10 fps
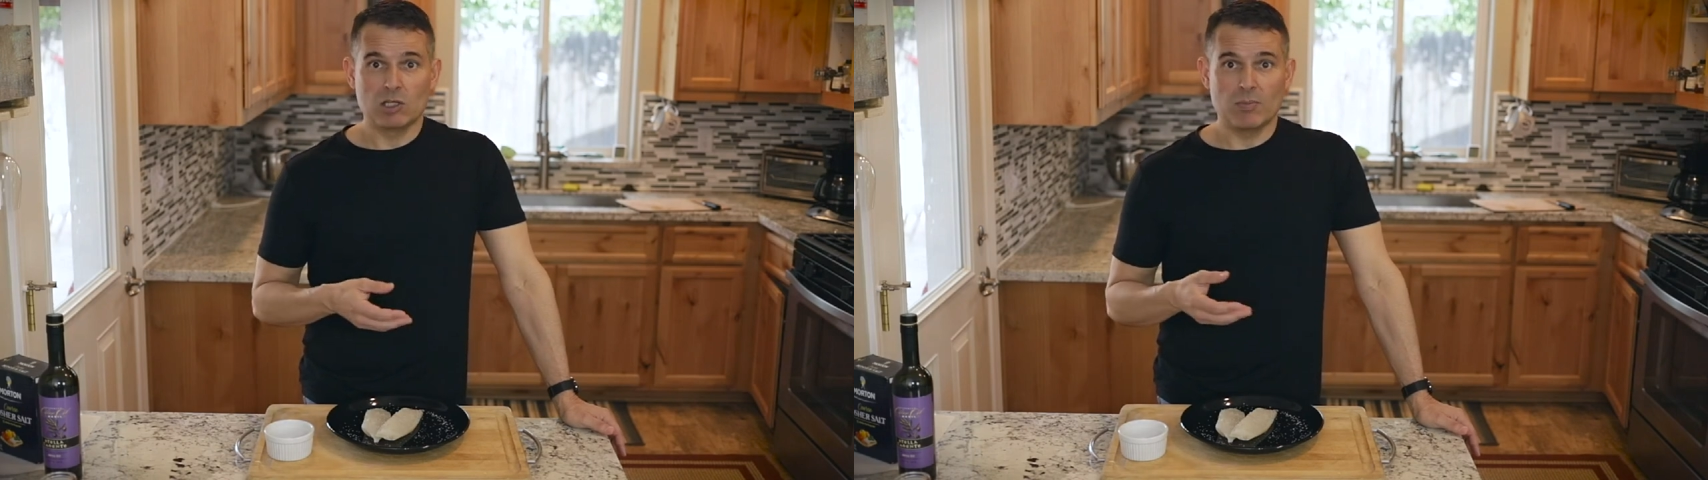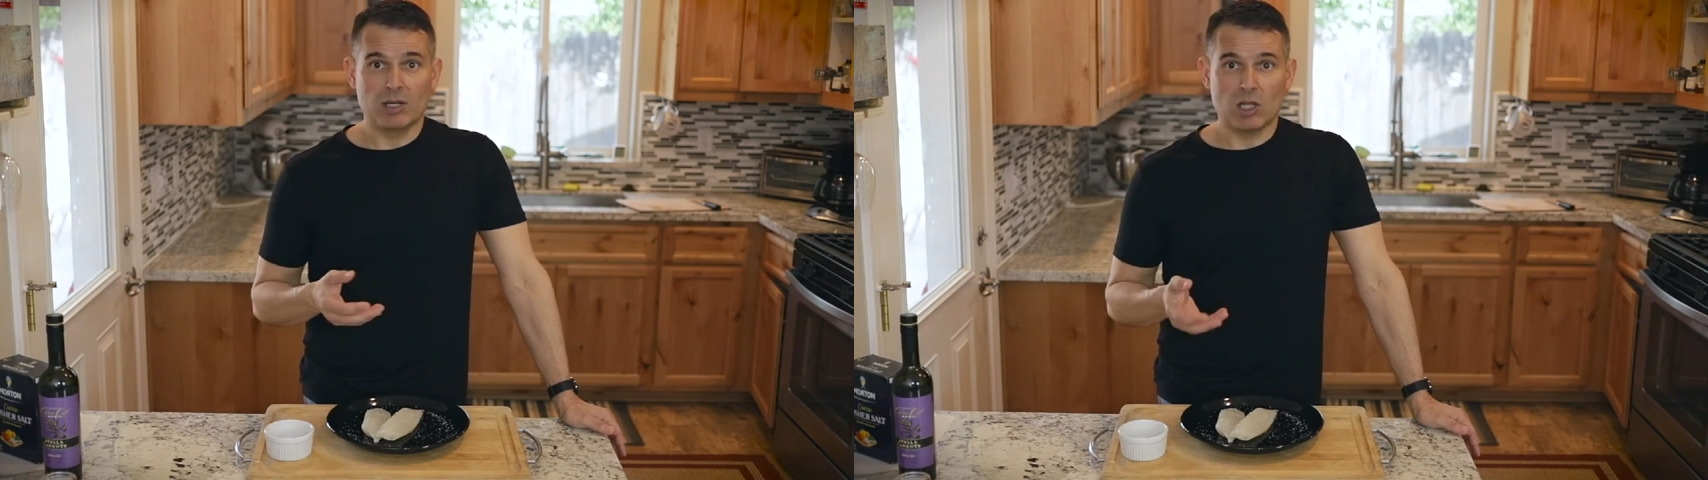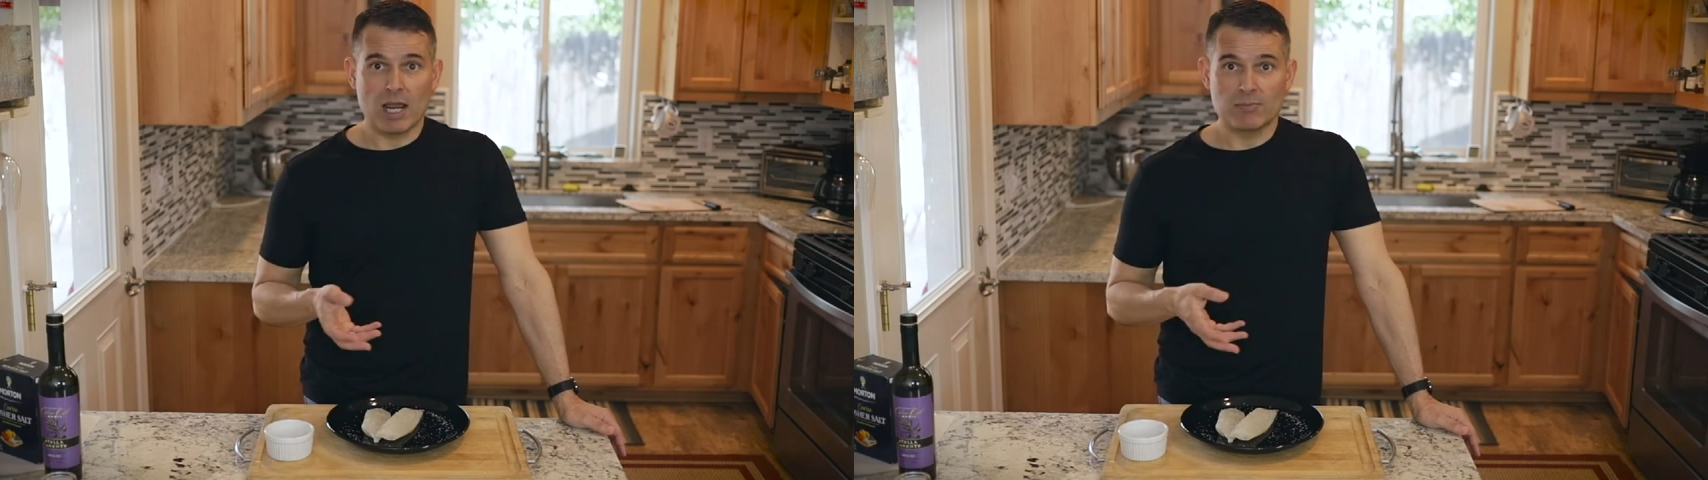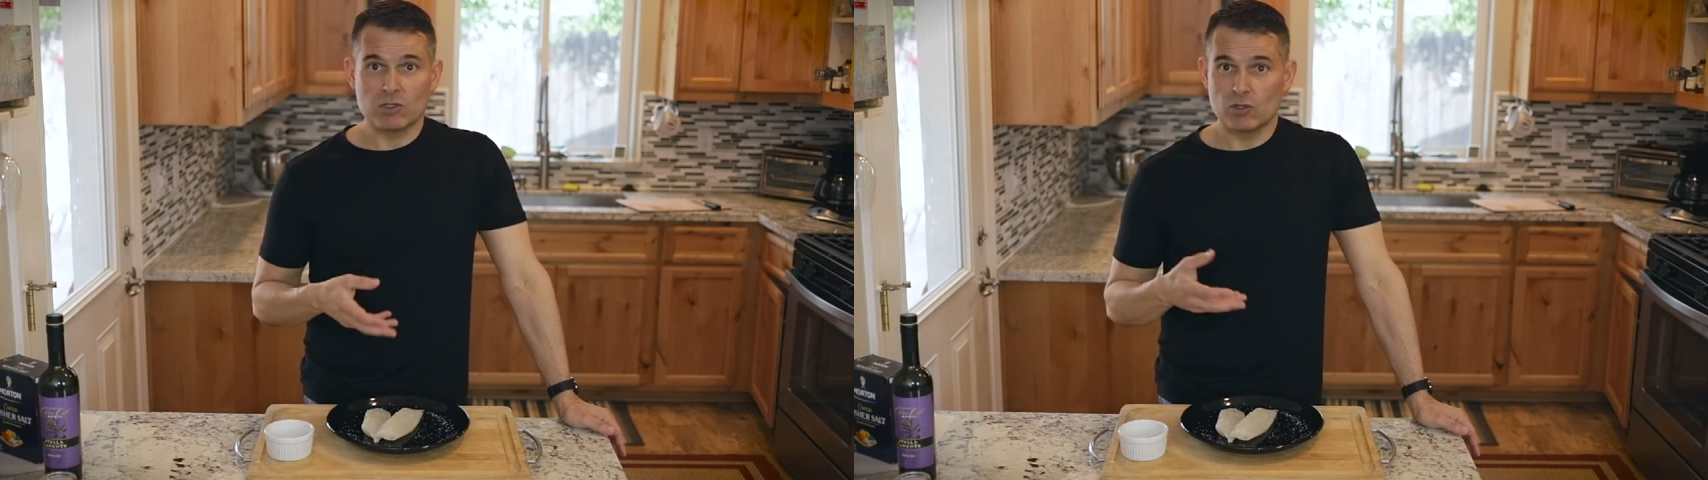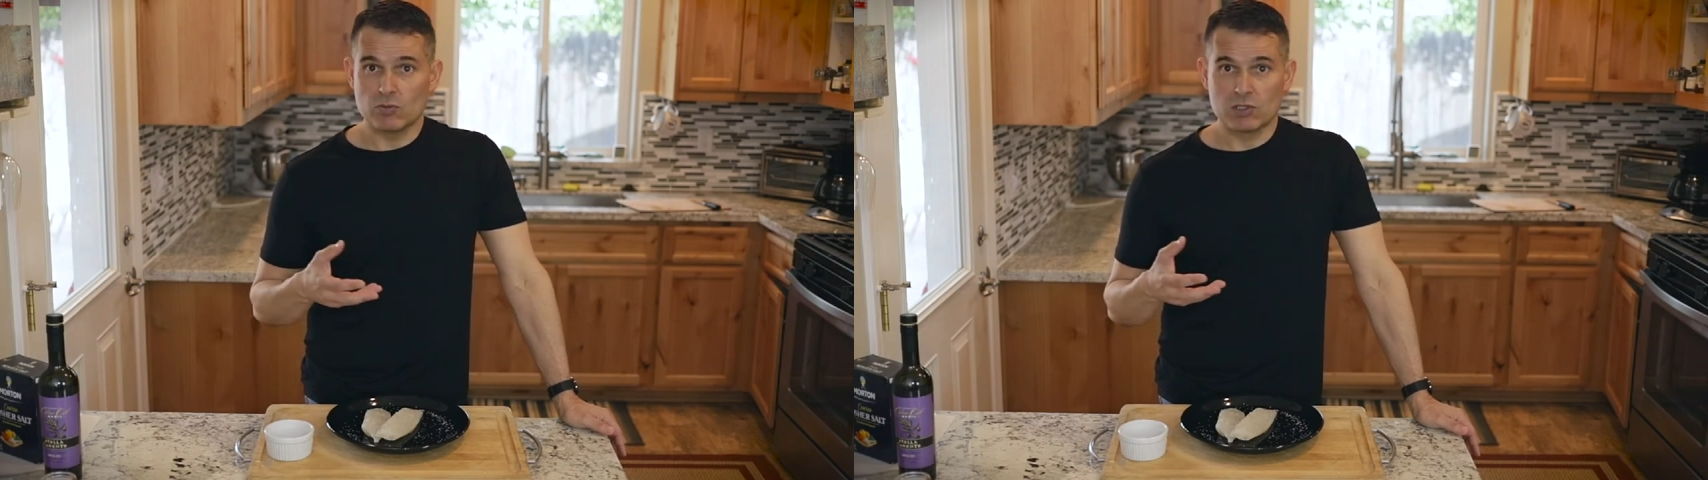a little bit of lime
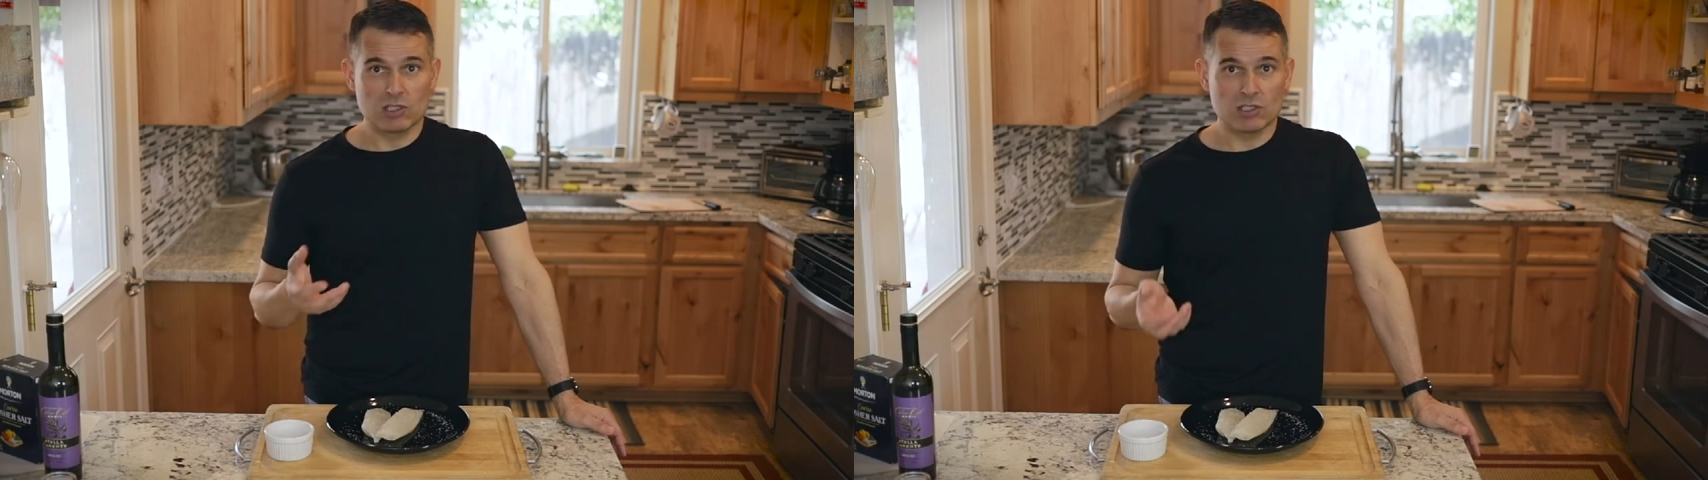juice,